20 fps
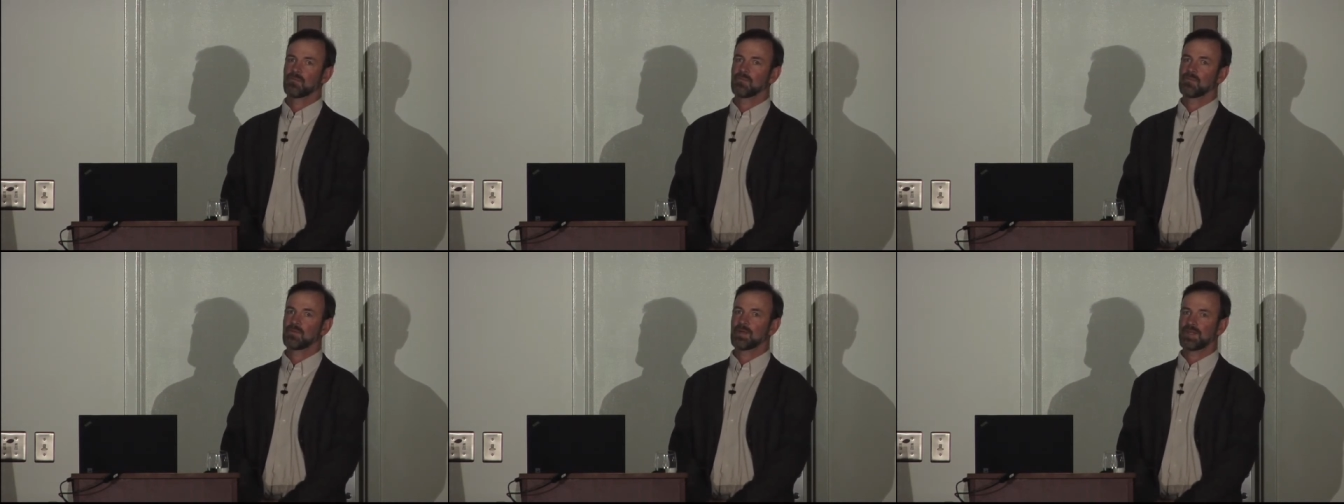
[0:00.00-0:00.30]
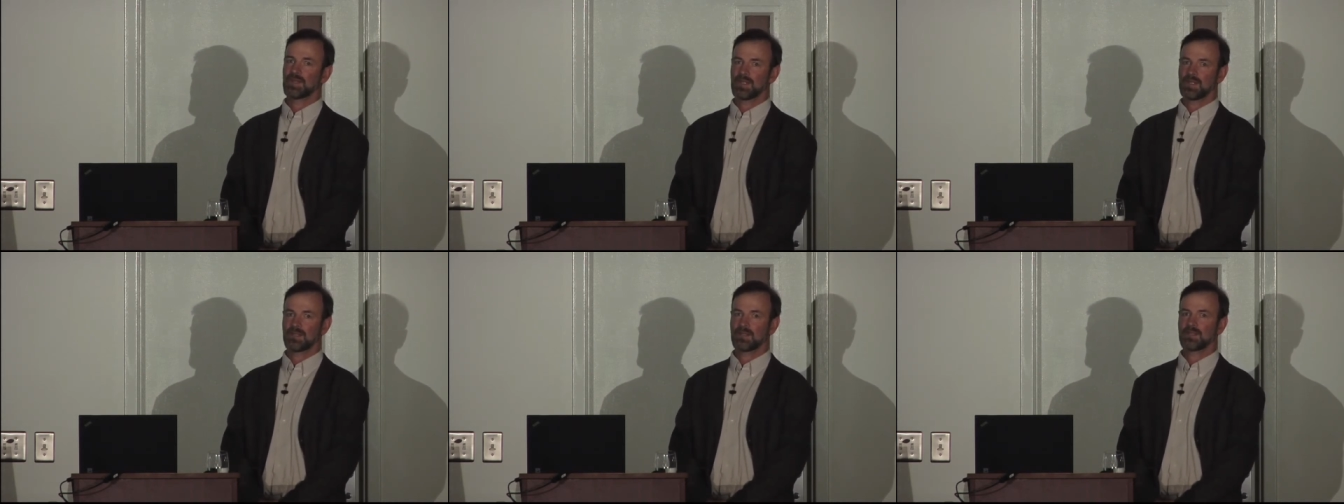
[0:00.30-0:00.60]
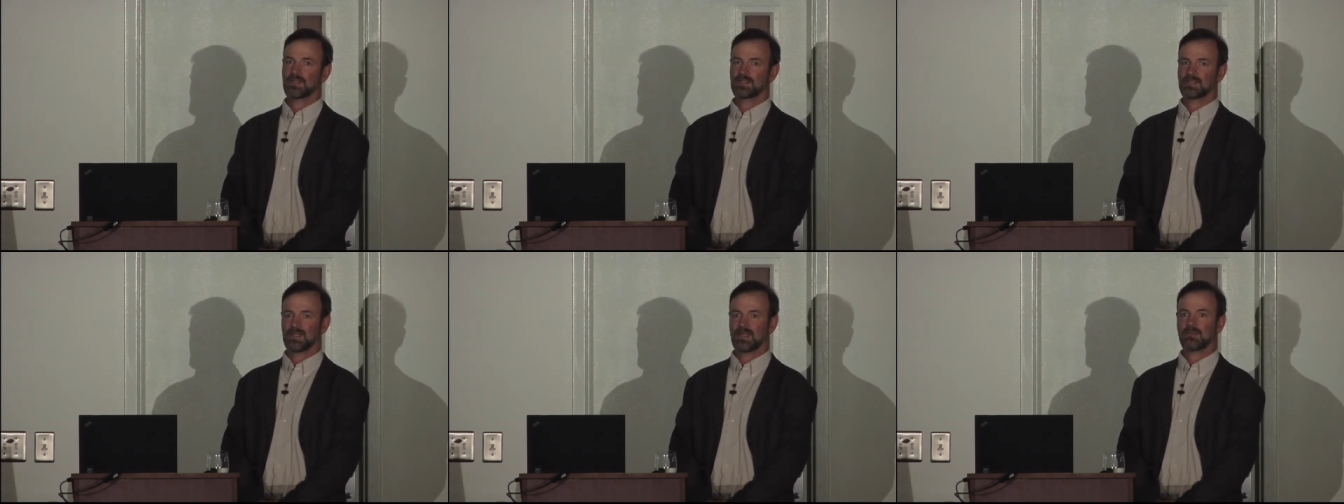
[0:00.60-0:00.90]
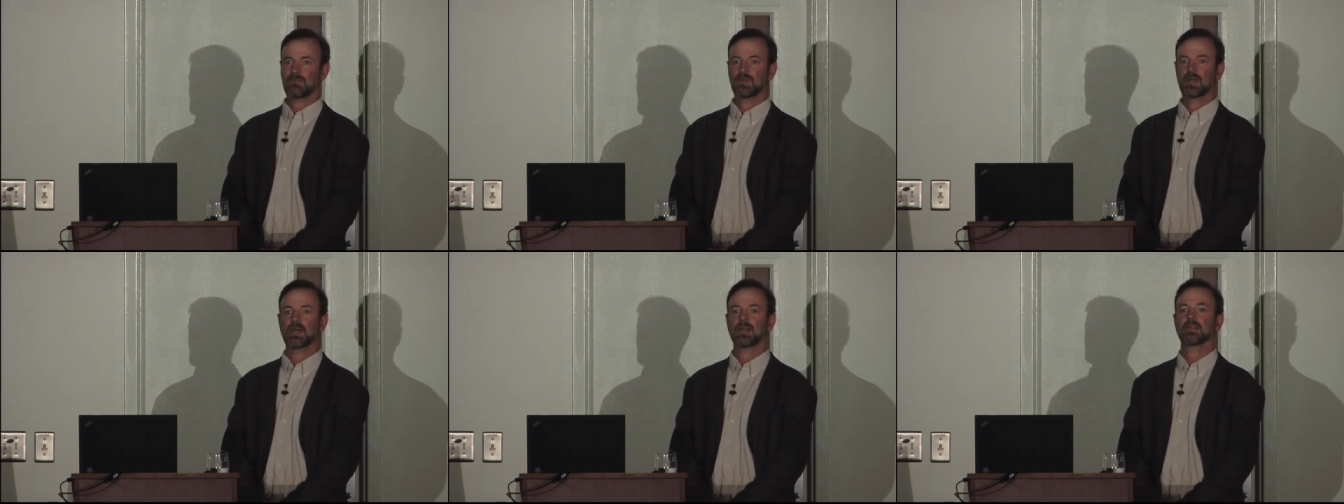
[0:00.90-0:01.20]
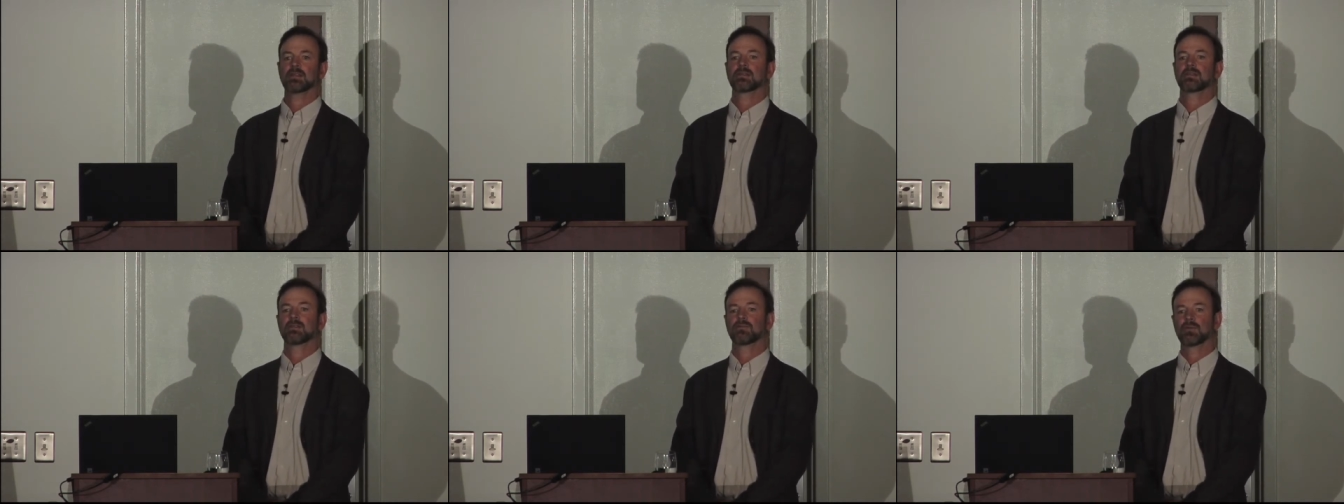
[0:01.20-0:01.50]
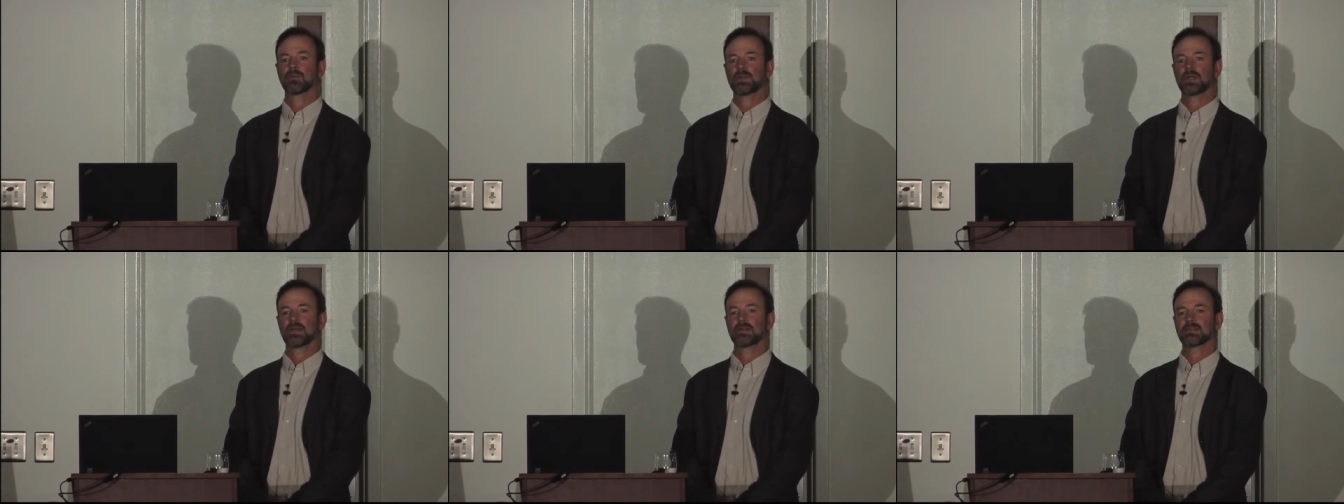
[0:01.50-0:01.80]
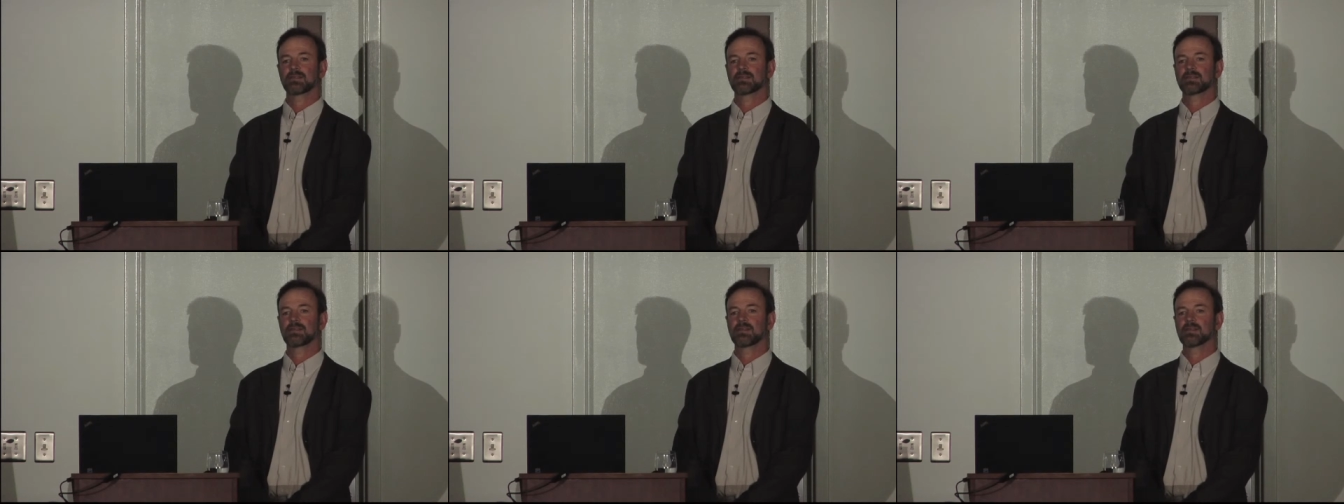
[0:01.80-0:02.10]
within the same night that we put
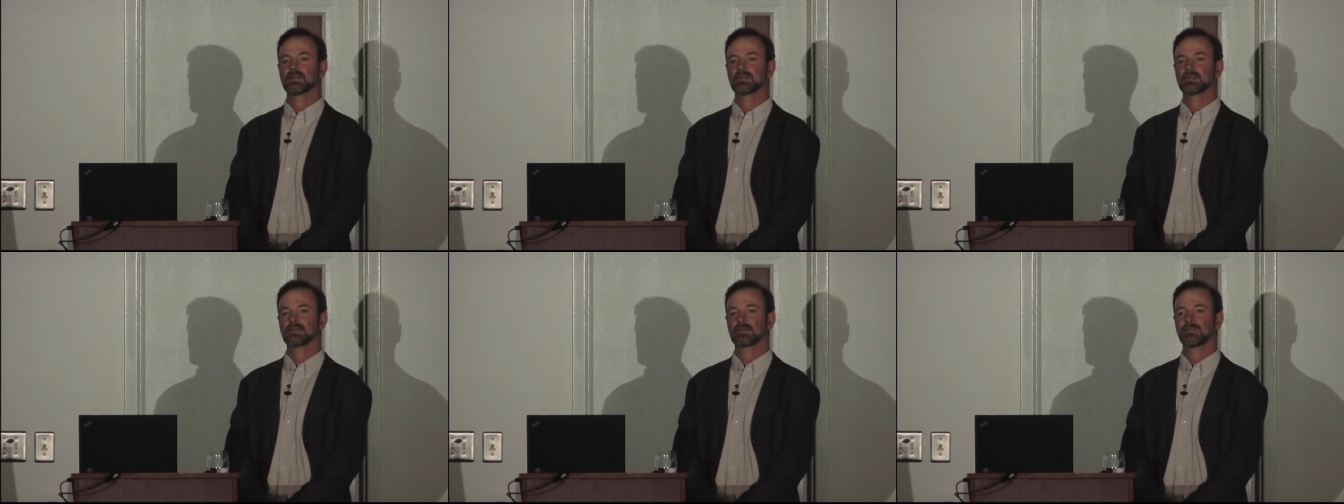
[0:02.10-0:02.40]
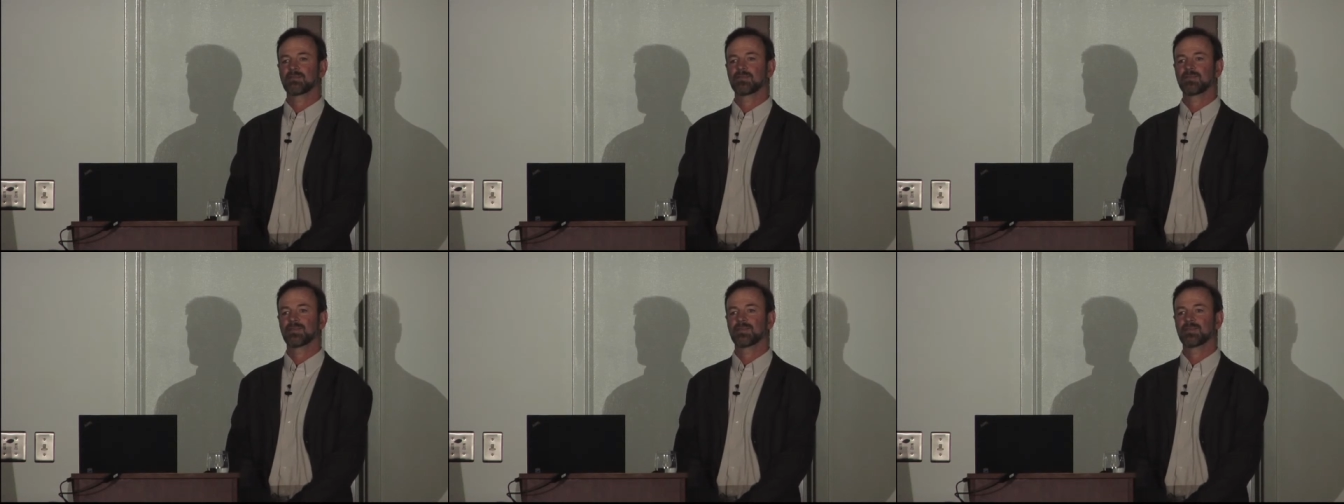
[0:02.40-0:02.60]
out the snares,